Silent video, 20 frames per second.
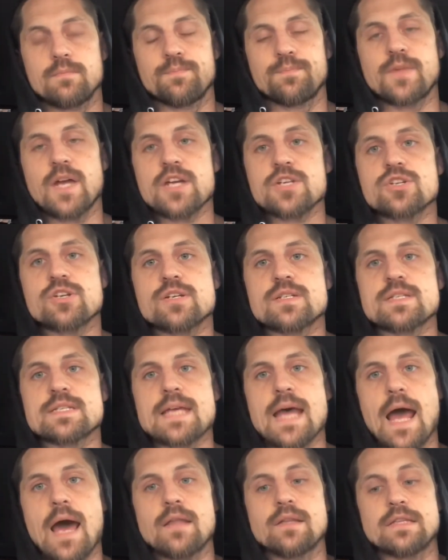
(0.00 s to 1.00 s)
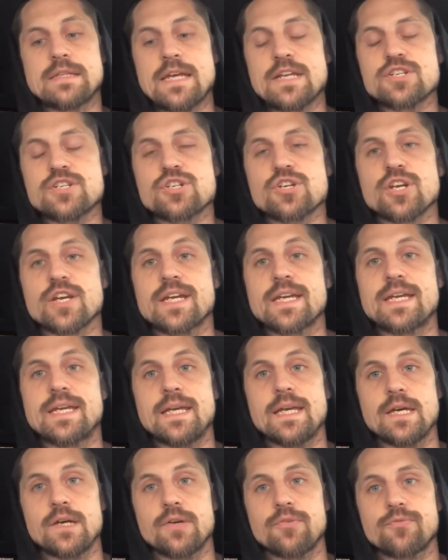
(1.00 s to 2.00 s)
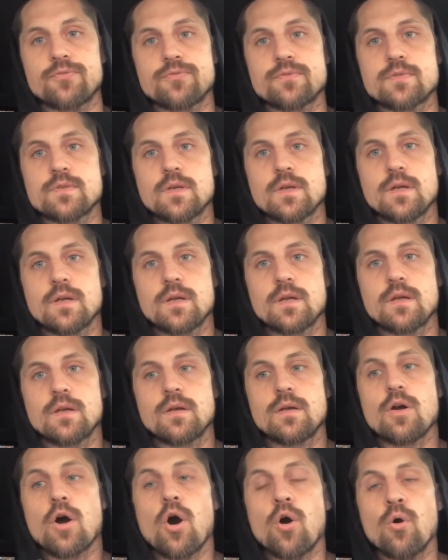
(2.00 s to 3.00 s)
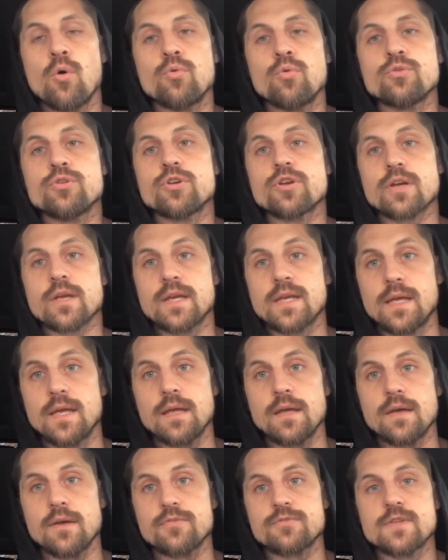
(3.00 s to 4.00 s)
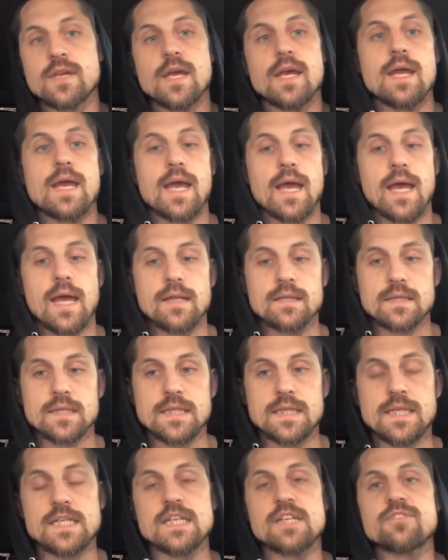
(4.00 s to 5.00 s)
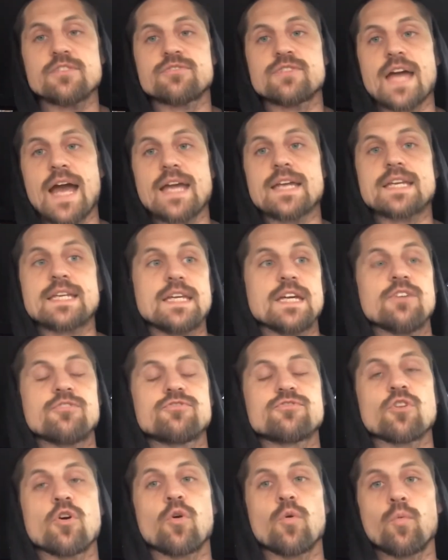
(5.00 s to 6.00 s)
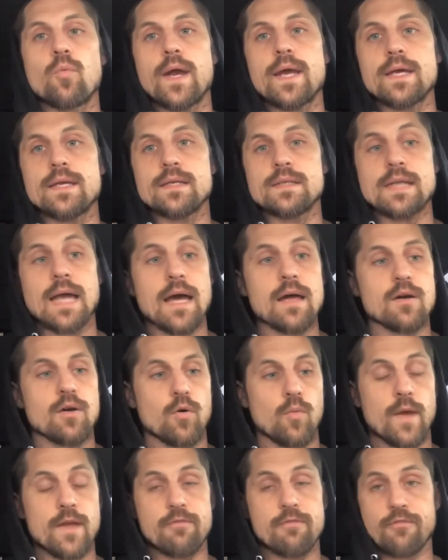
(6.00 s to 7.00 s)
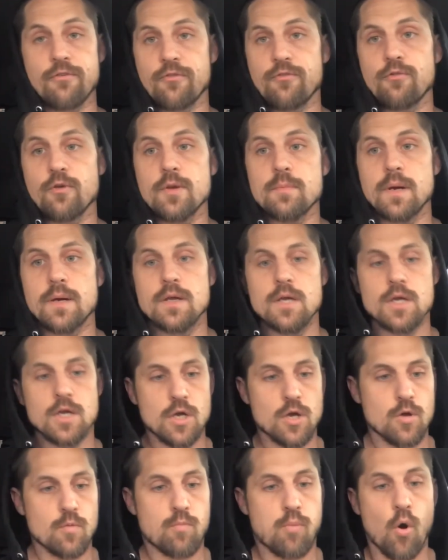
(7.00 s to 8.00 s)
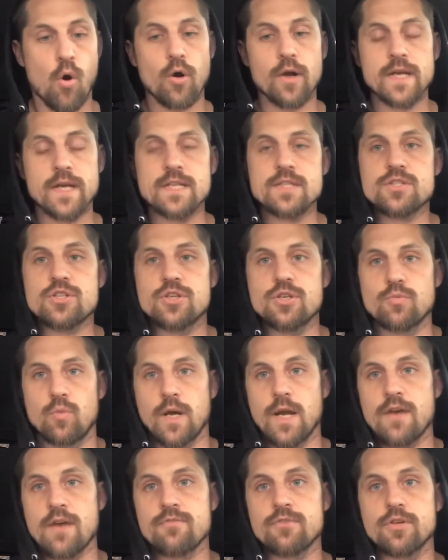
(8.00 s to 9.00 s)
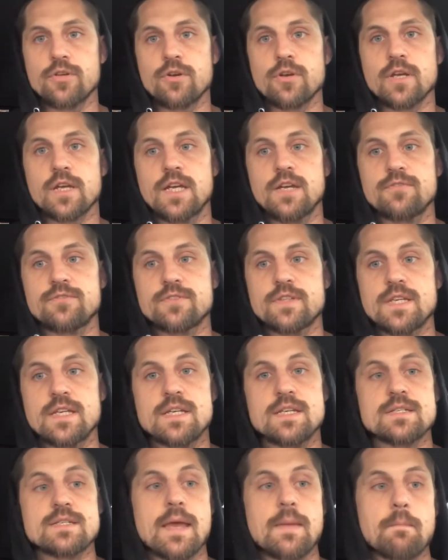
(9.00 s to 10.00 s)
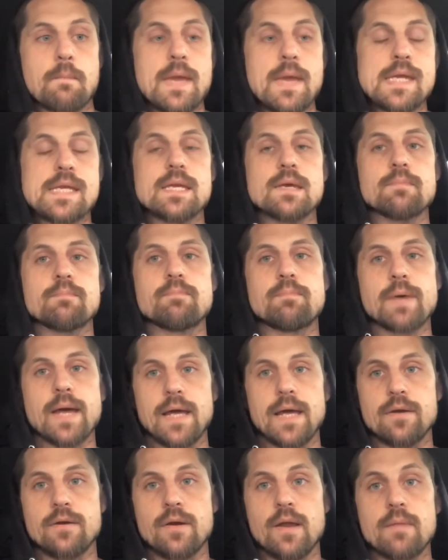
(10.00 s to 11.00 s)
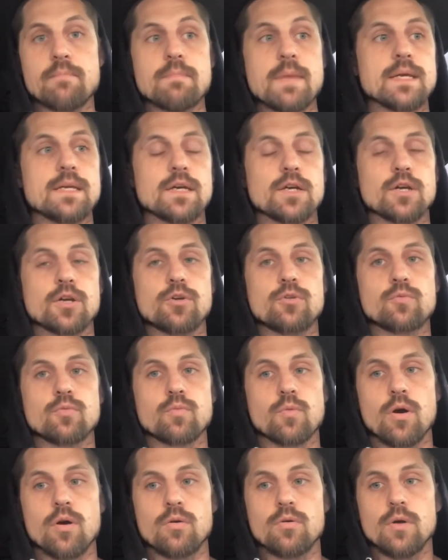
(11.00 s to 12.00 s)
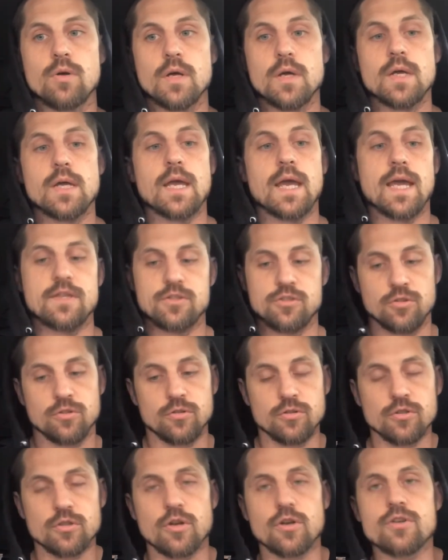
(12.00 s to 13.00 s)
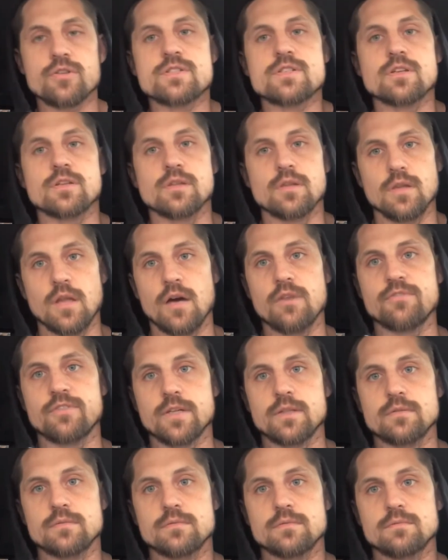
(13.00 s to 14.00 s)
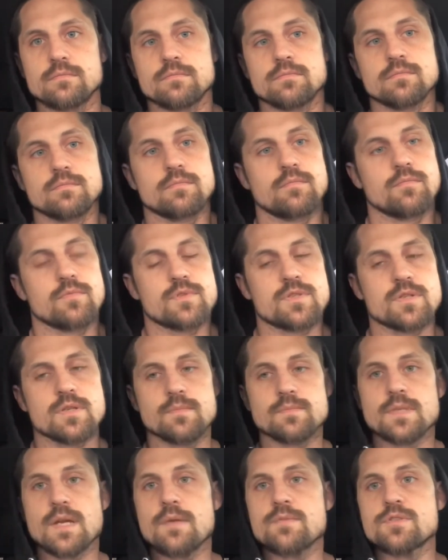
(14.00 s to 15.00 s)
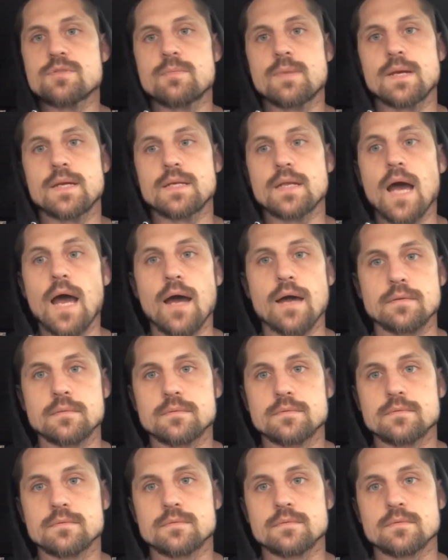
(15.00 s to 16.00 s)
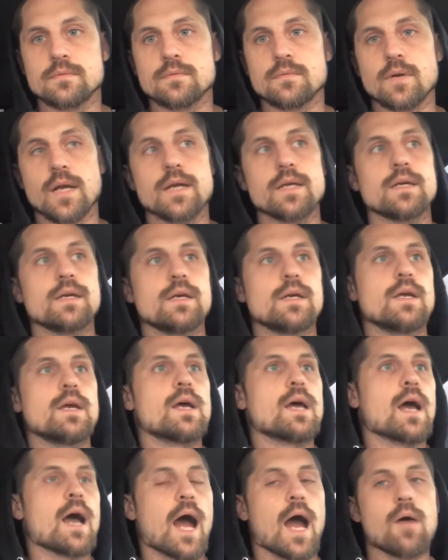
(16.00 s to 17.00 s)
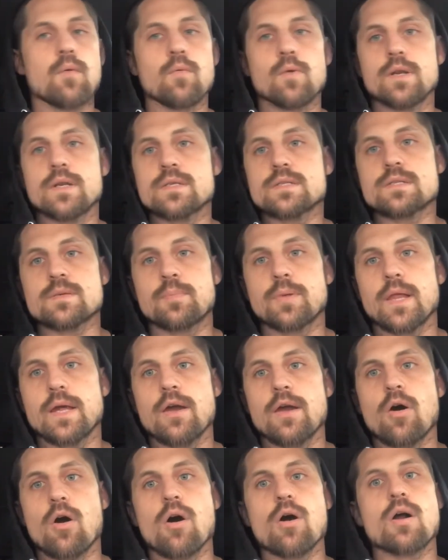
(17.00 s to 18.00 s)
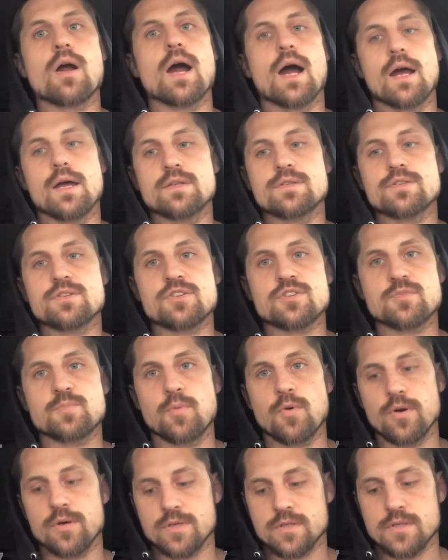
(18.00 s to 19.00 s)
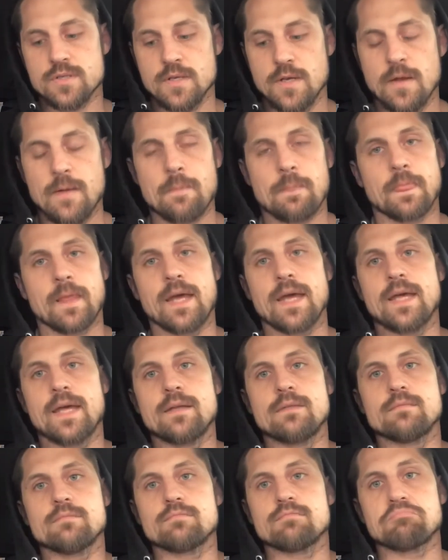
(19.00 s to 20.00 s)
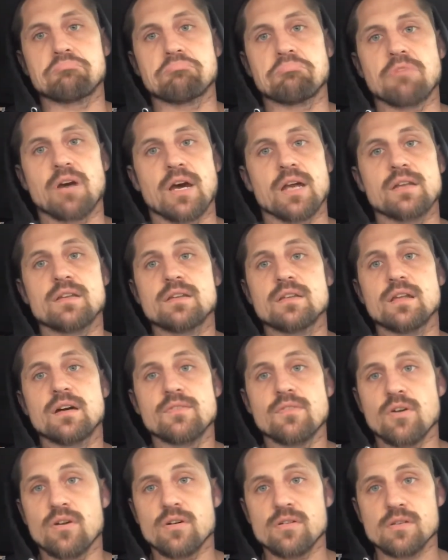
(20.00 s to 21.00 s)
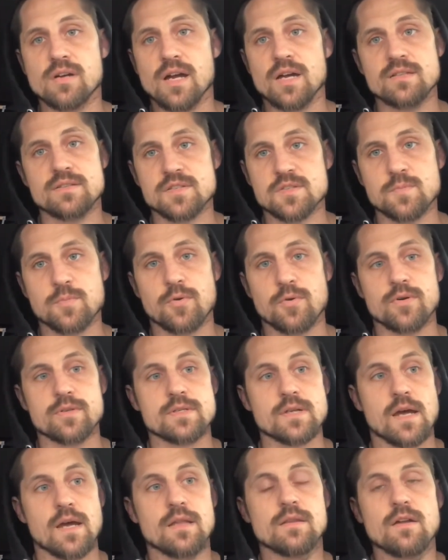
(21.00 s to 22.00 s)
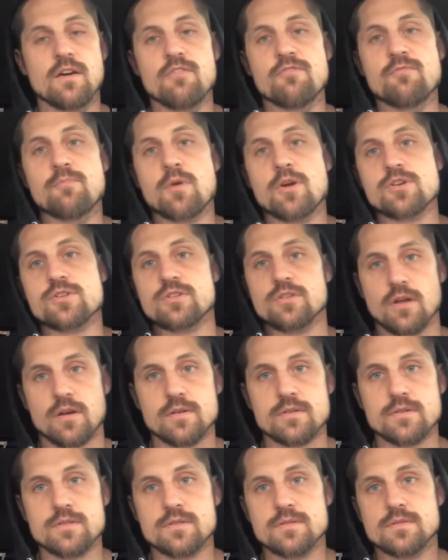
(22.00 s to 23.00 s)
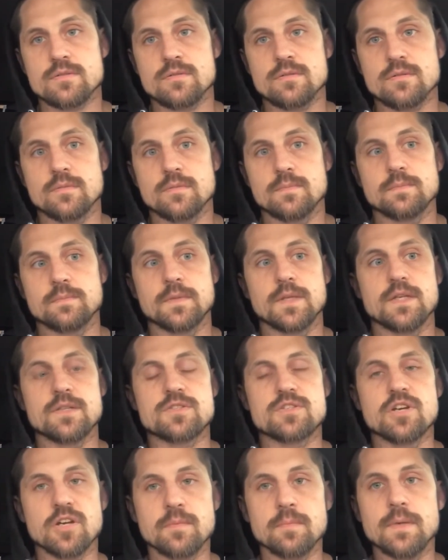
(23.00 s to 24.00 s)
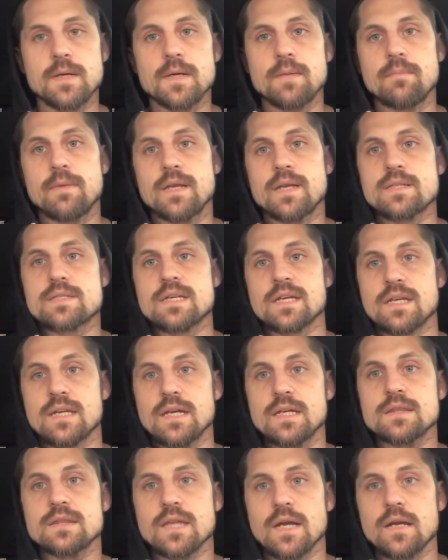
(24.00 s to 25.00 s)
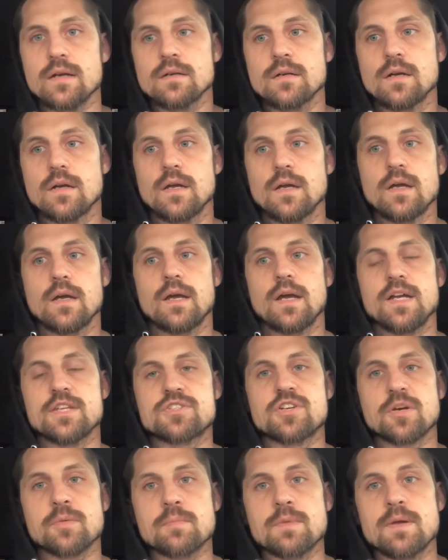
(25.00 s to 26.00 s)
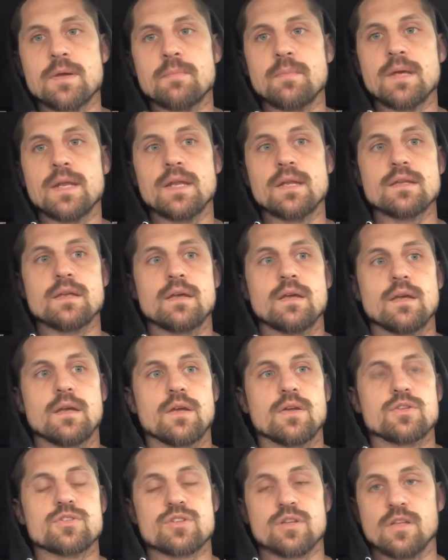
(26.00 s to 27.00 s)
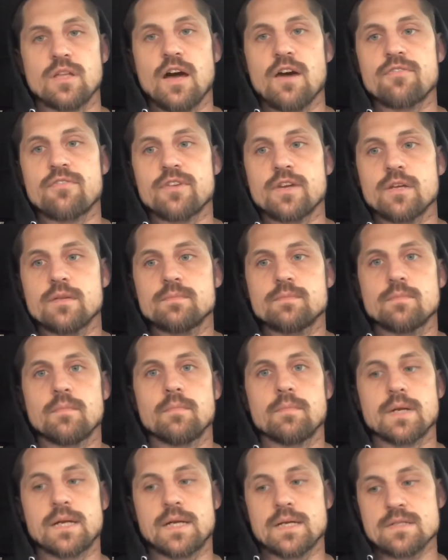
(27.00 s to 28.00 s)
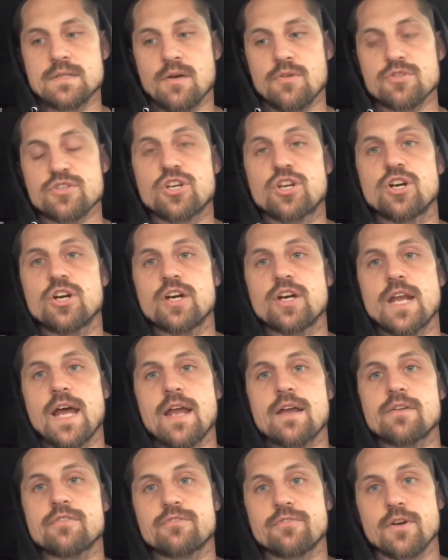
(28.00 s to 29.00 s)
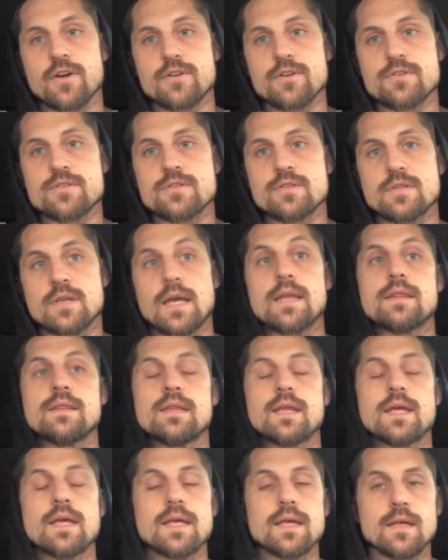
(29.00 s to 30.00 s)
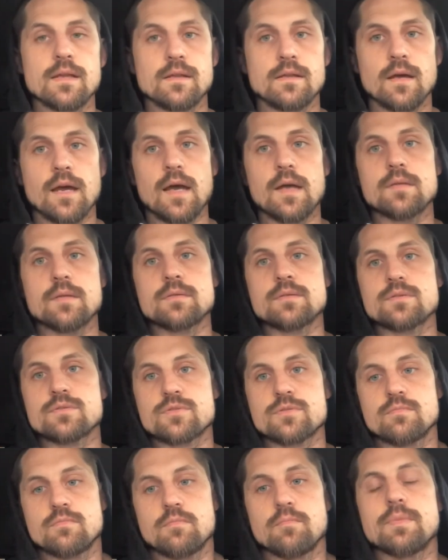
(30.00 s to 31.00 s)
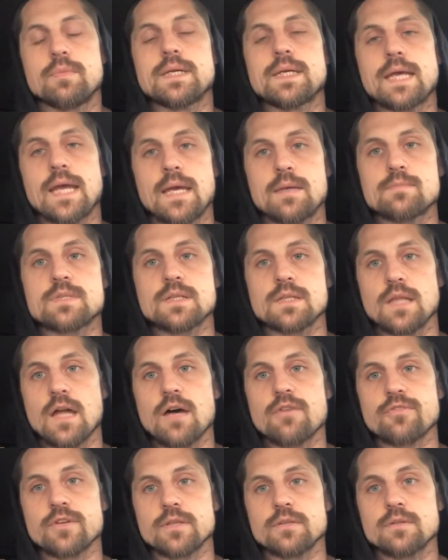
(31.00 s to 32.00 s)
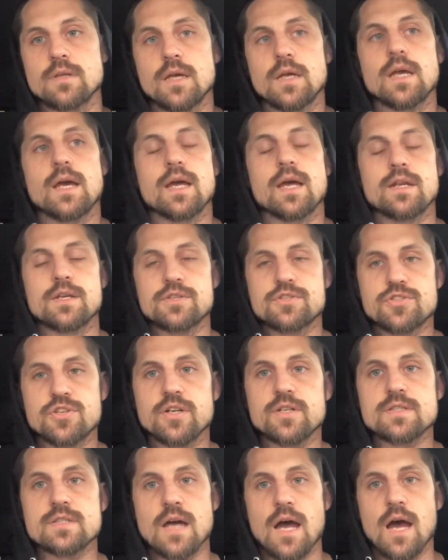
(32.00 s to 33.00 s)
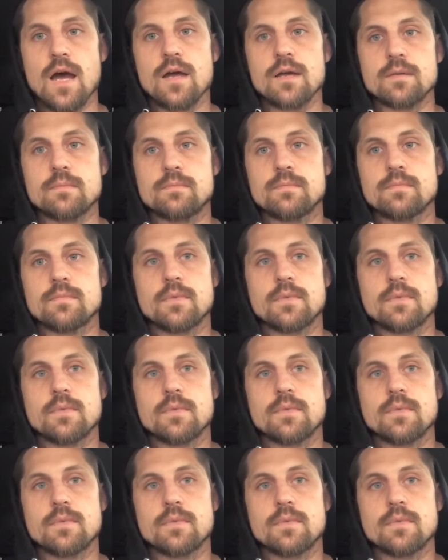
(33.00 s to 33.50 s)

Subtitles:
That's your talent. That's your gift. Hone your gift and give that gift away. Not away for free, but pour into whatever your gift is and make it better and make it grow. And you'll learn to love it. Sometimes you may not, right? I wanted to play all kinds of sports, and I didn't love all kinds of sports. I love martial arts. It took me a minute to get there. It took me a minute to love it because I was good at it first, and then I became to love it. And it took time.